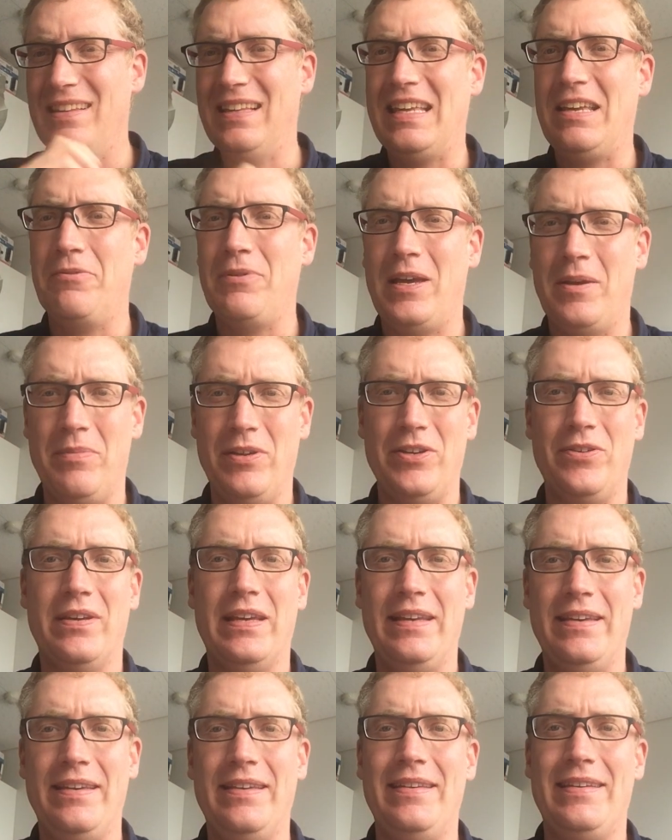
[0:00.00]
leeway, but you
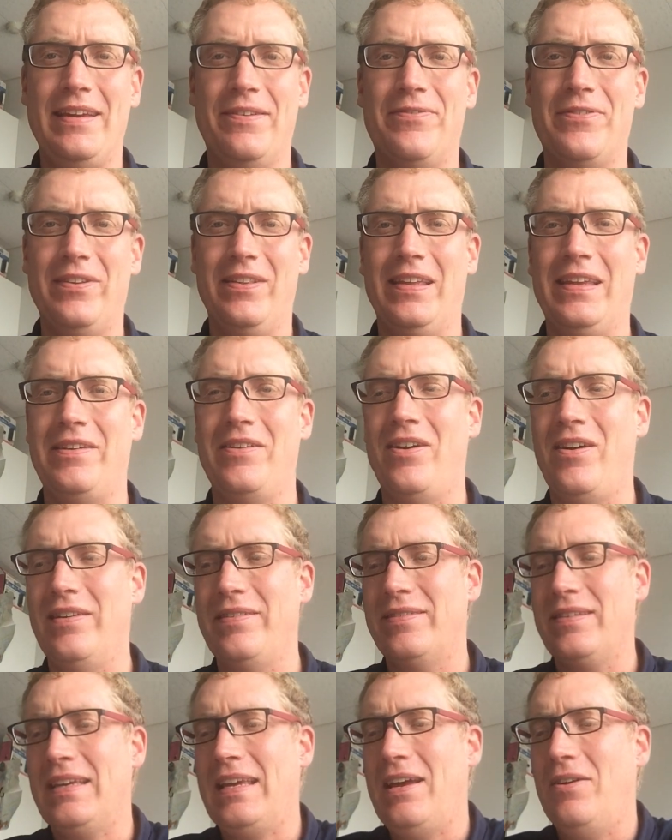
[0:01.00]
can definitely
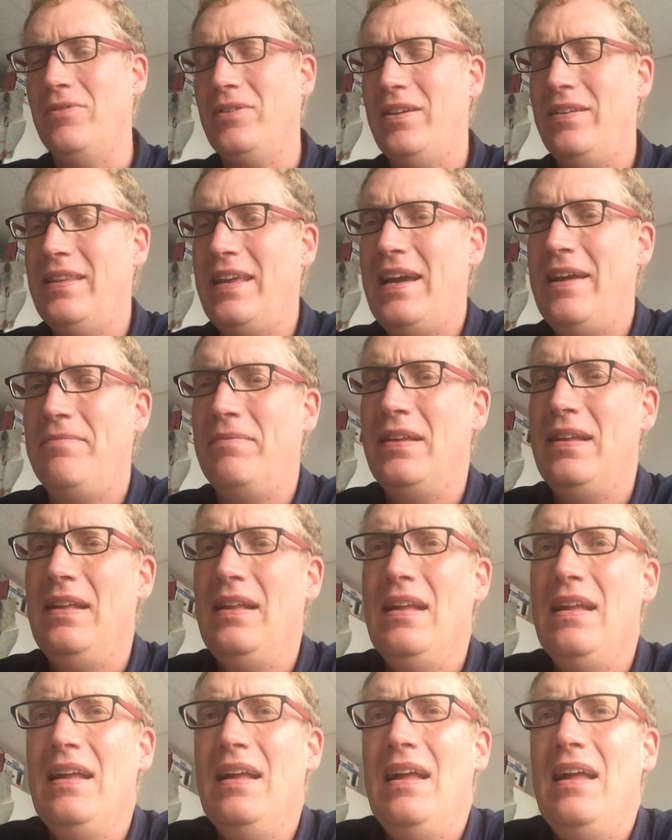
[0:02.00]
not count on that.
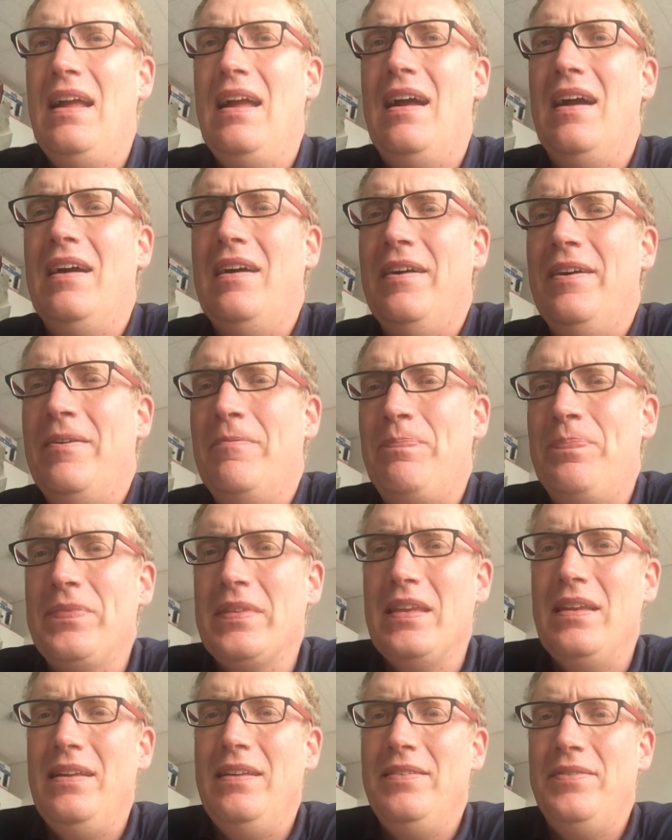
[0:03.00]

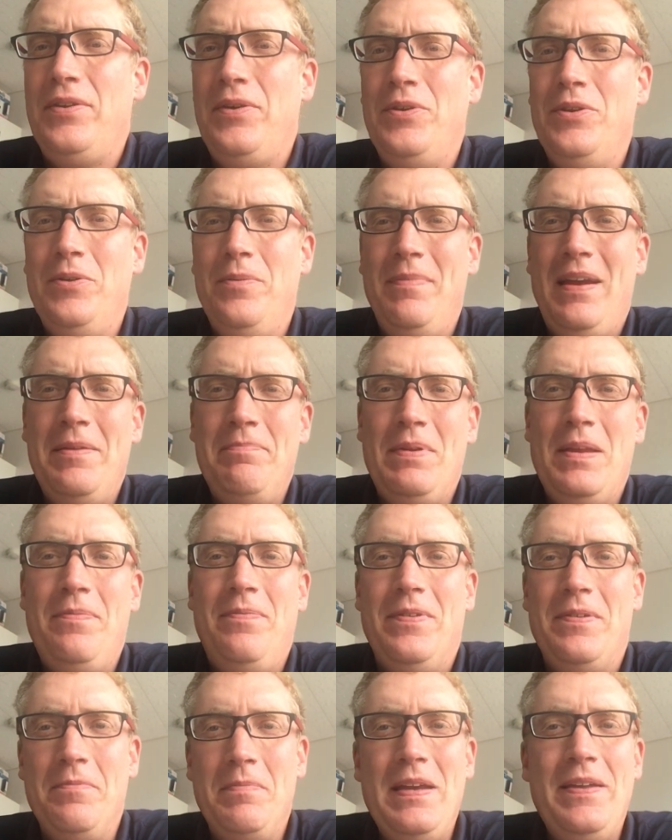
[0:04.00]
So you
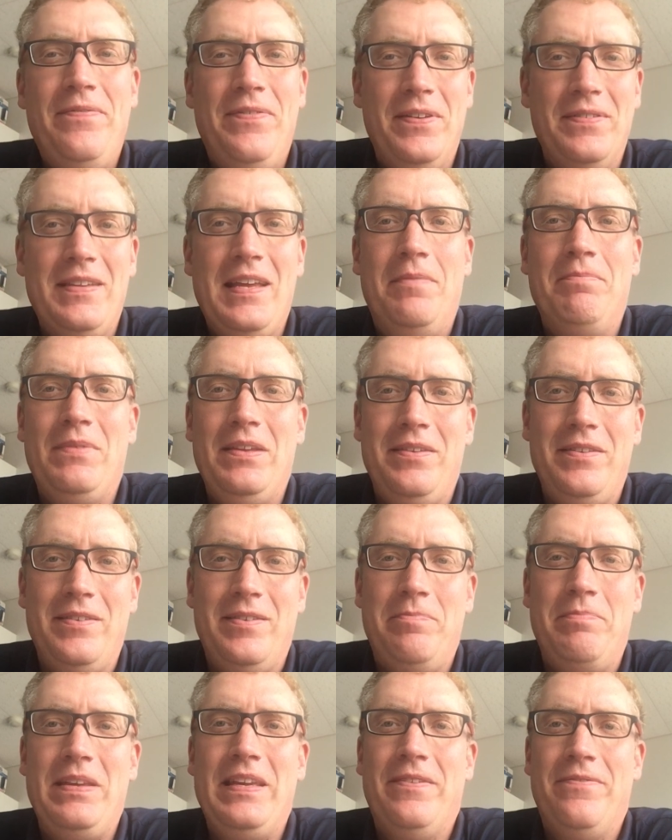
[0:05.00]
might feel tempted to
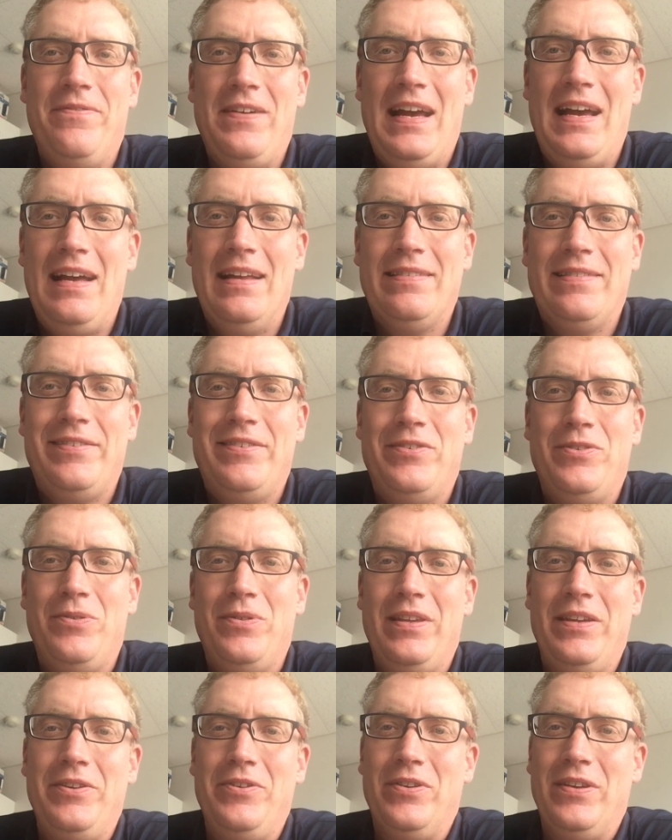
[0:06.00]
speak fast so
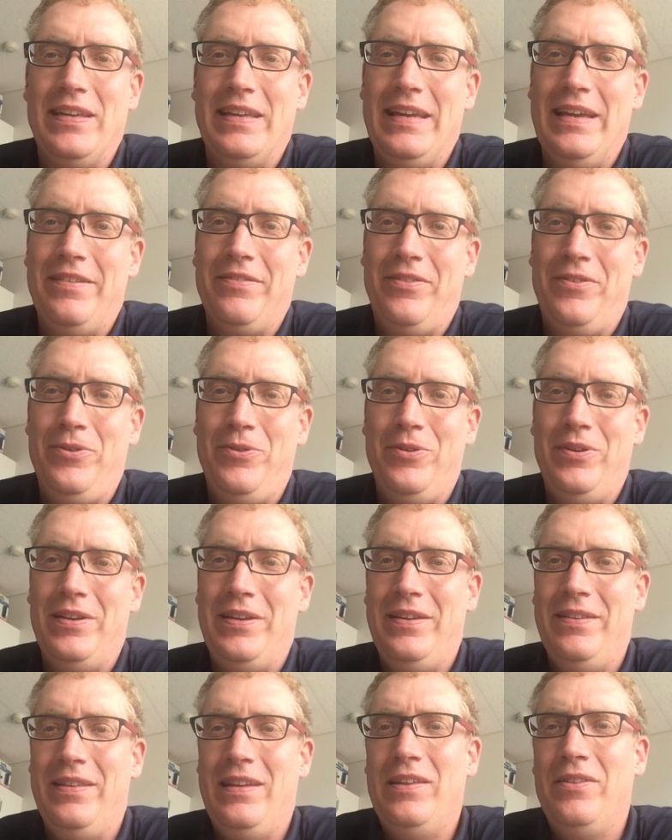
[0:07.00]
that you can get through it
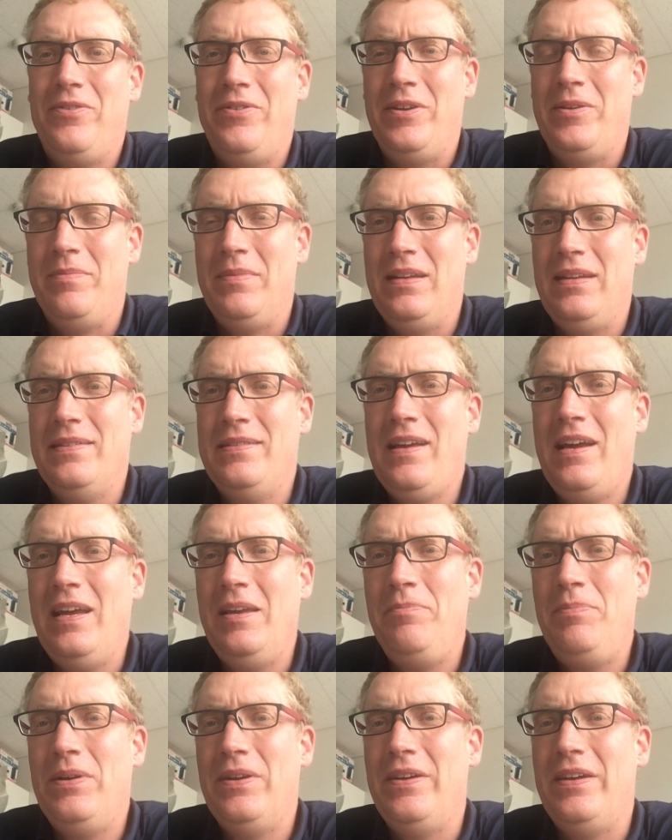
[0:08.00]
in that 3-minute
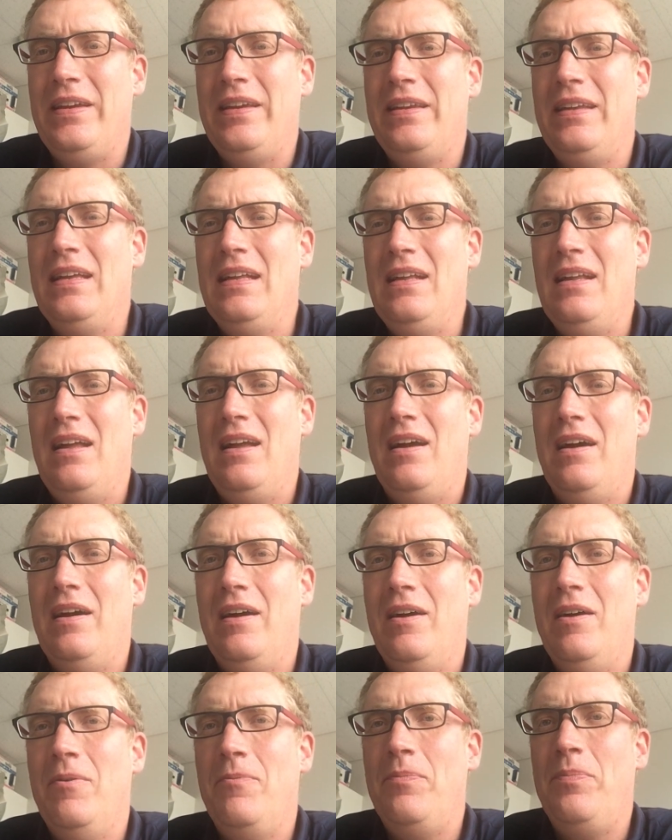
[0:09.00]
time period.
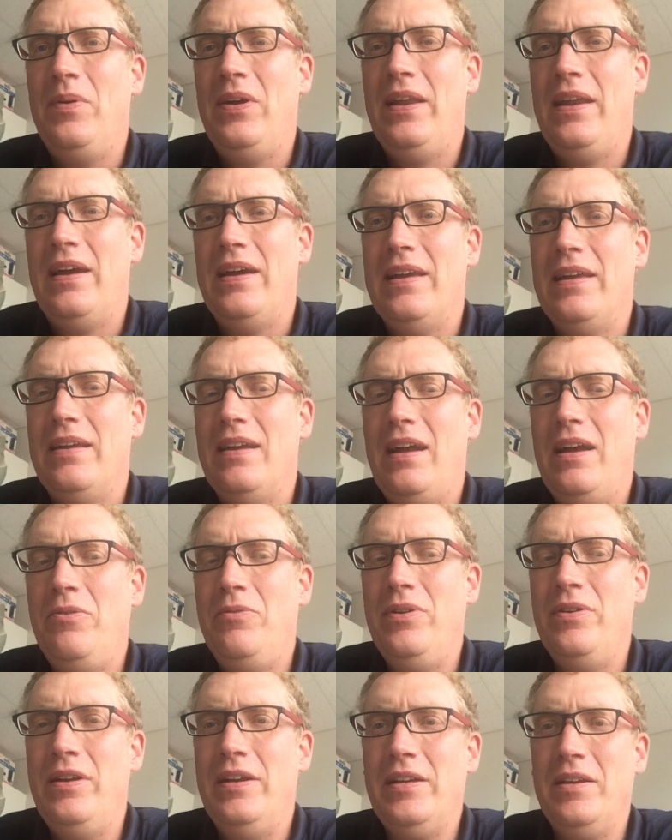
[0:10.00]
But I
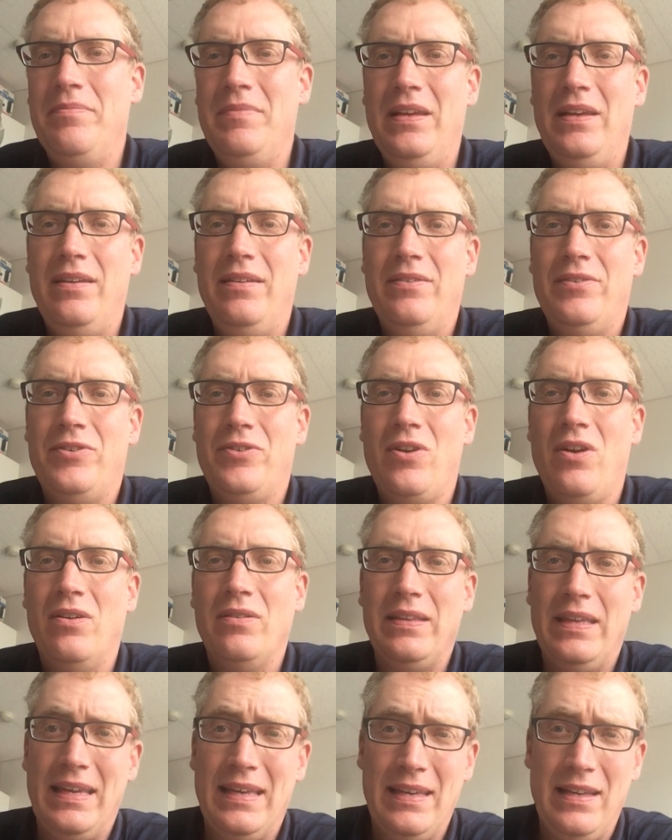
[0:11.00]
would recommend
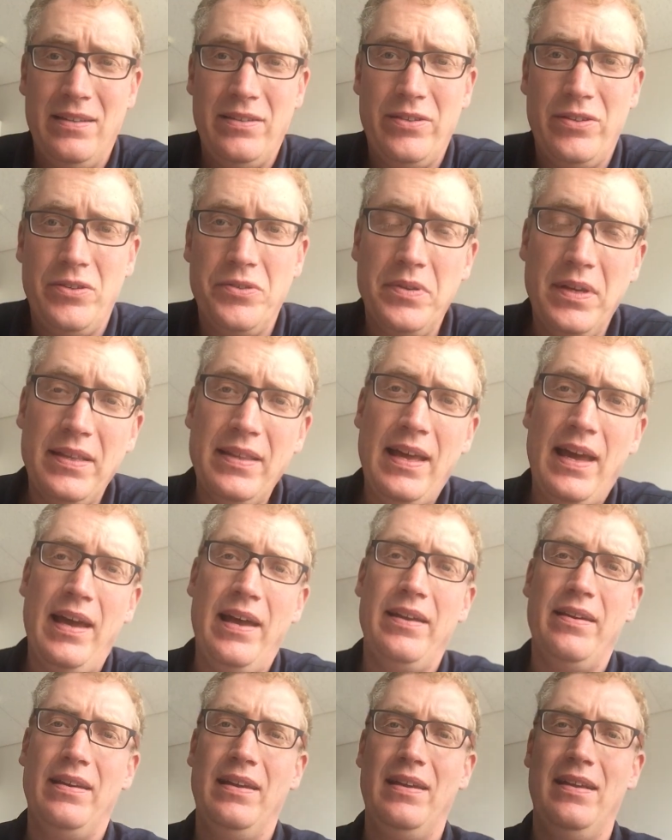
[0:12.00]
strongly against doing
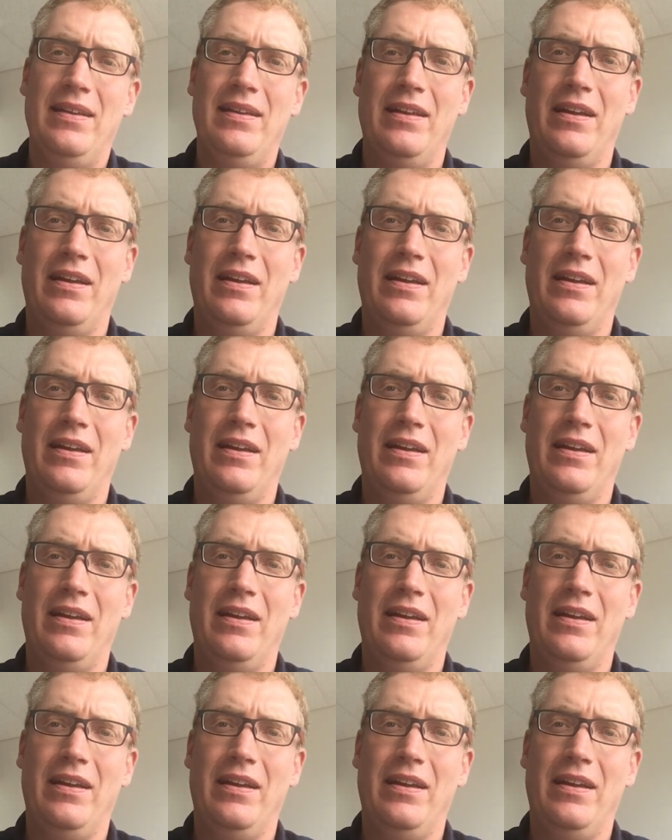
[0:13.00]
that.